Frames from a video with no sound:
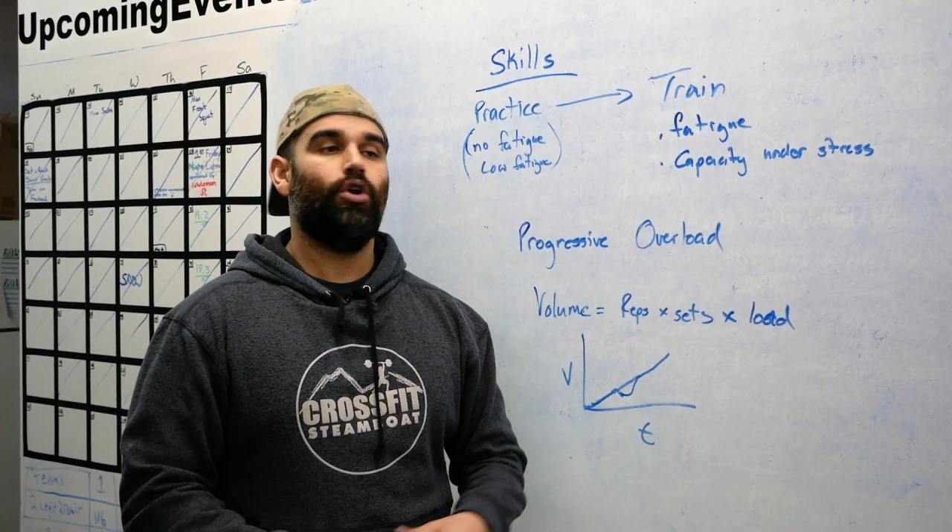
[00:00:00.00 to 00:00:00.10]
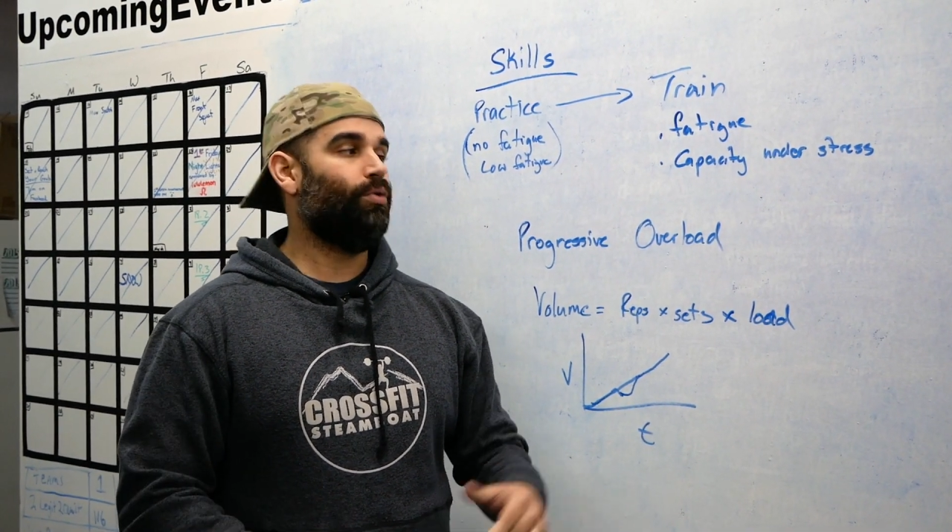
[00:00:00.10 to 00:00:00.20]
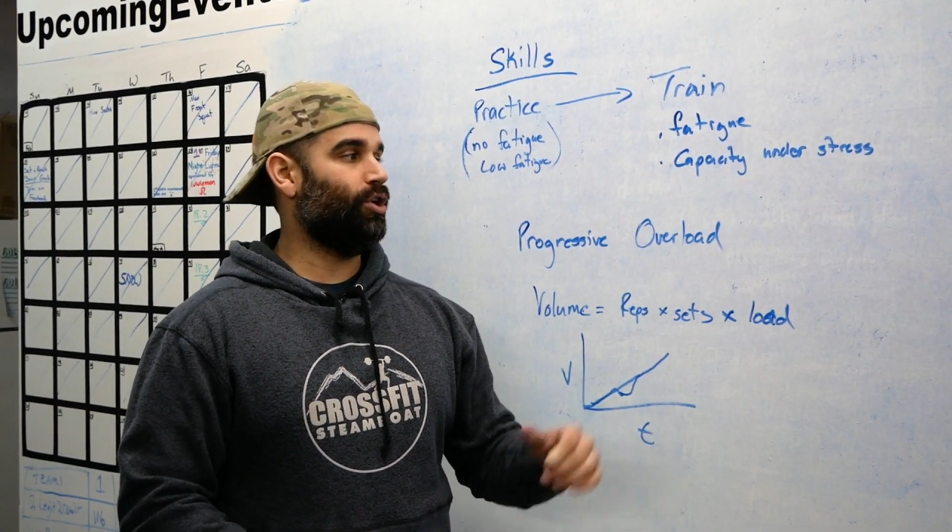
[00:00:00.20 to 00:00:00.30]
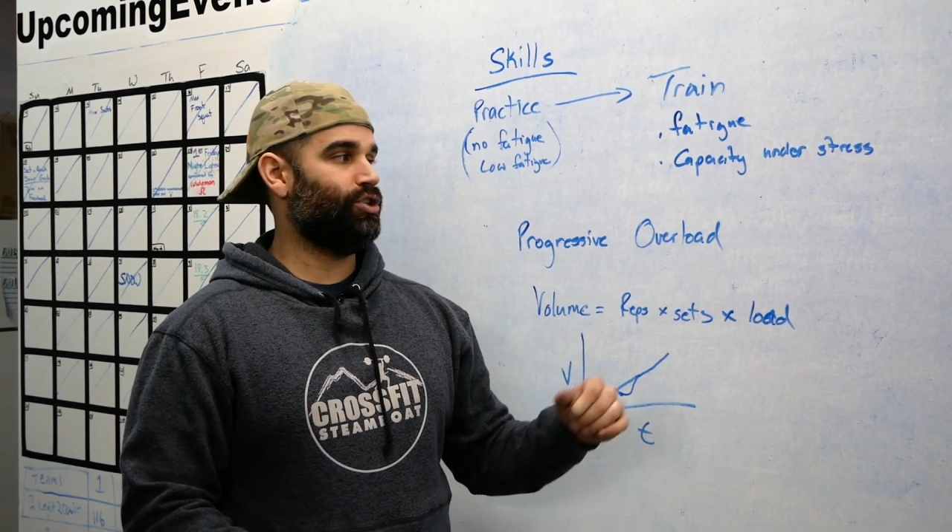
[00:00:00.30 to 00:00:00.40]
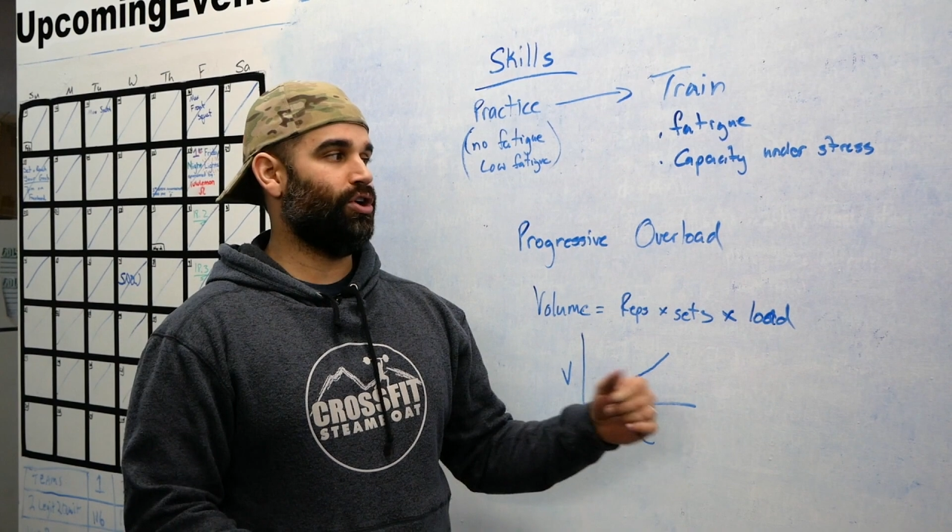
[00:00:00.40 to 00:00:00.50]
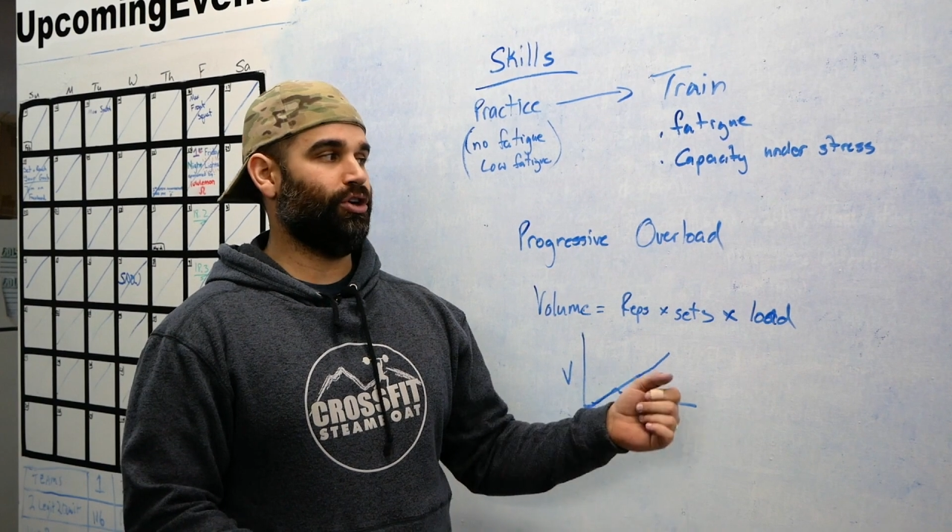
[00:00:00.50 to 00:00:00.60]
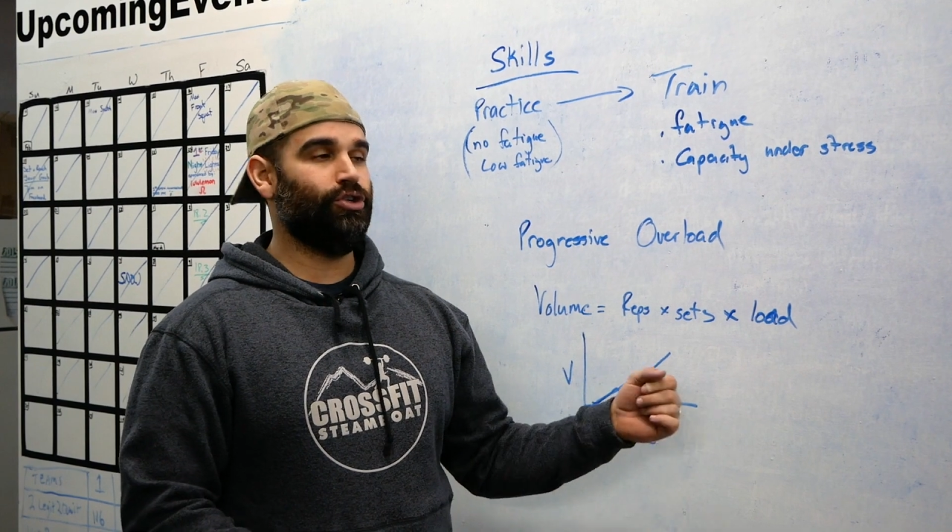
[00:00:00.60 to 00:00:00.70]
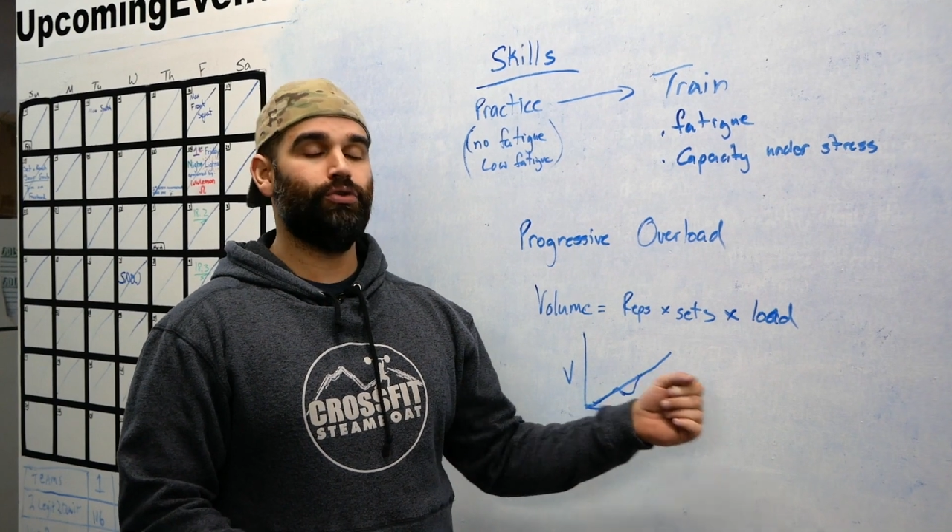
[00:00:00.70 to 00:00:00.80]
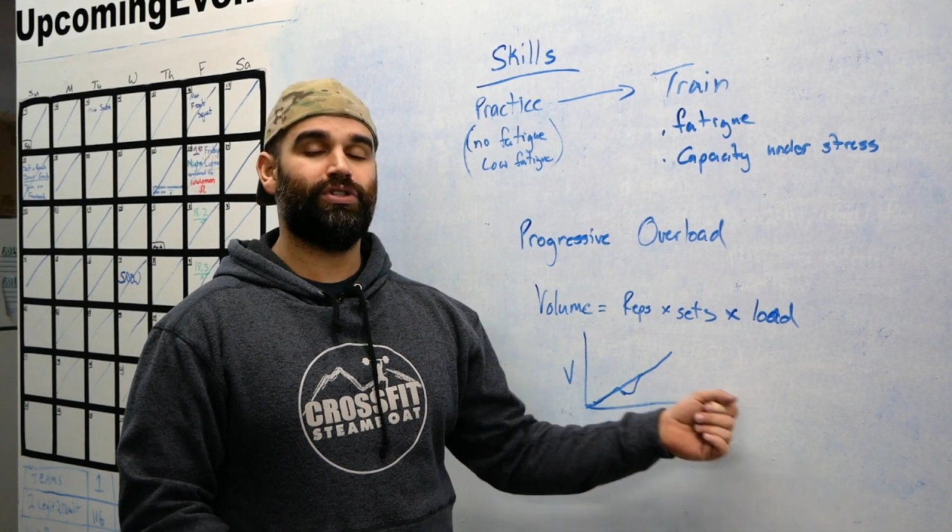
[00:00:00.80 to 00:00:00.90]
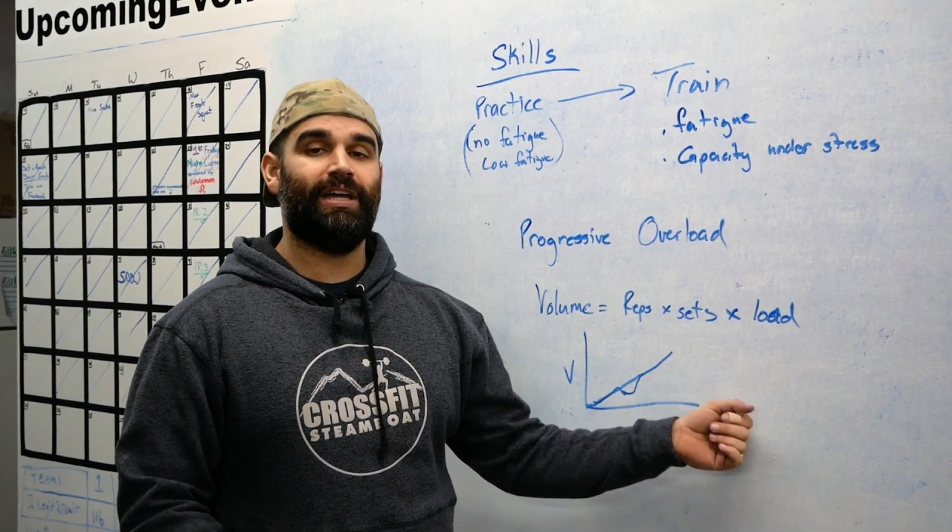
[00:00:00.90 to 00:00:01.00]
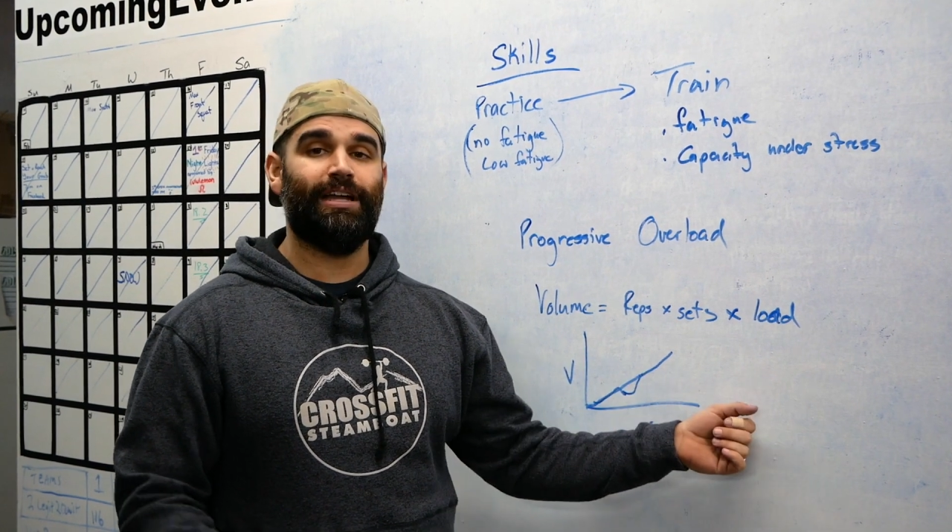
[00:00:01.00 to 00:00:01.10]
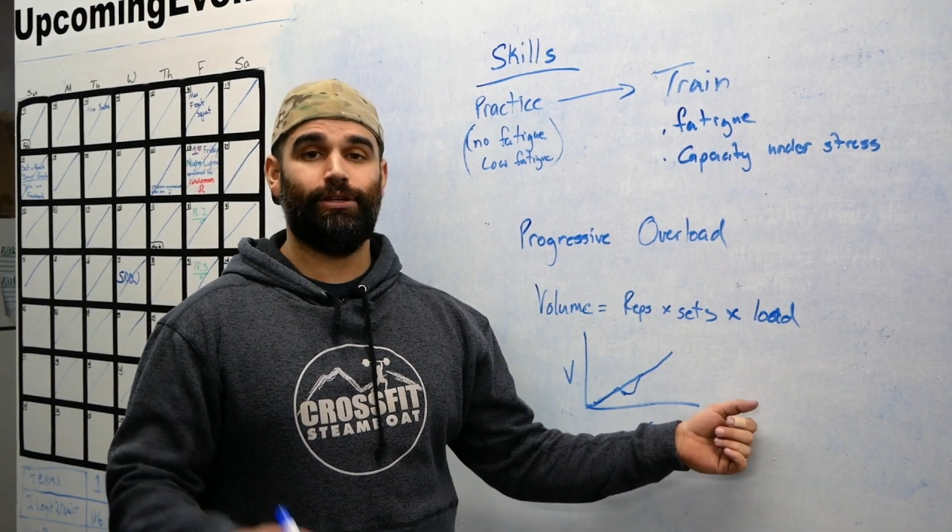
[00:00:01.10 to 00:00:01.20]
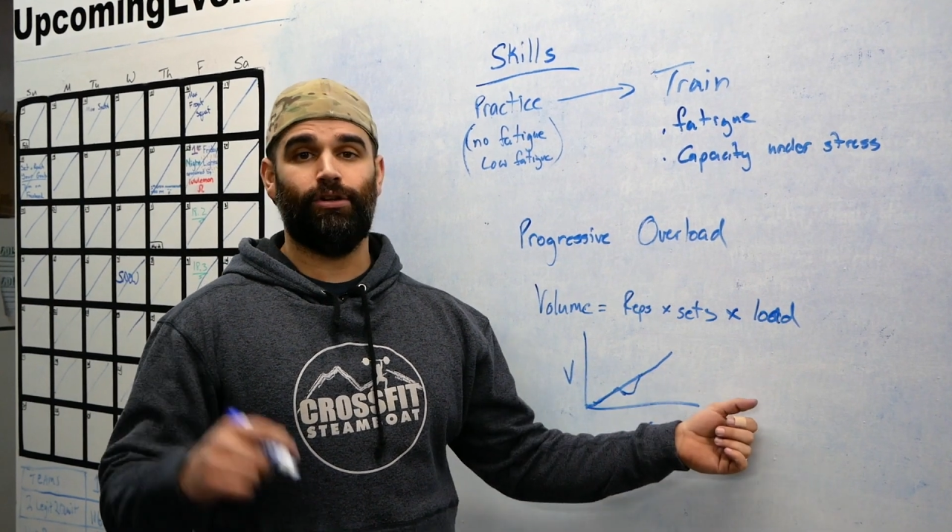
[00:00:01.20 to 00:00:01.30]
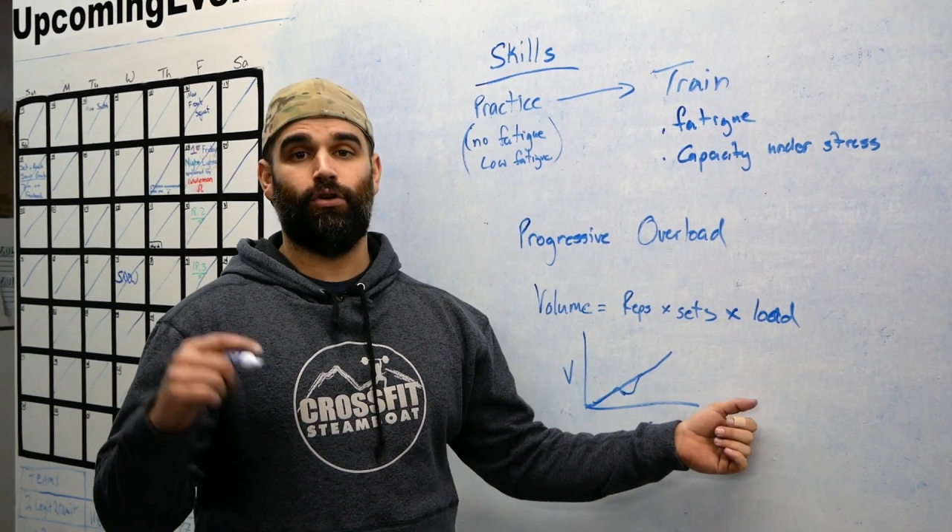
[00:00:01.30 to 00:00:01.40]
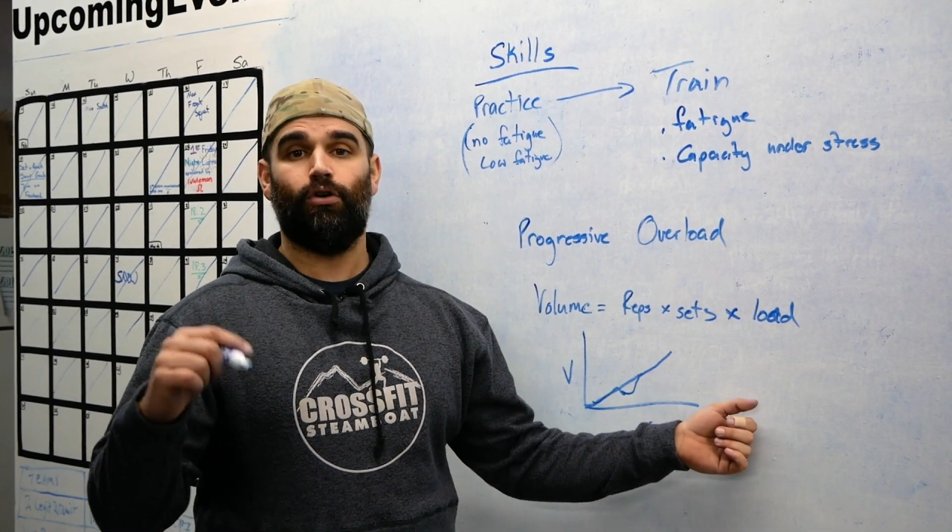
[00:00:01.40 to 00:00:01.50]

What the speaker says: We are starting a new cycle.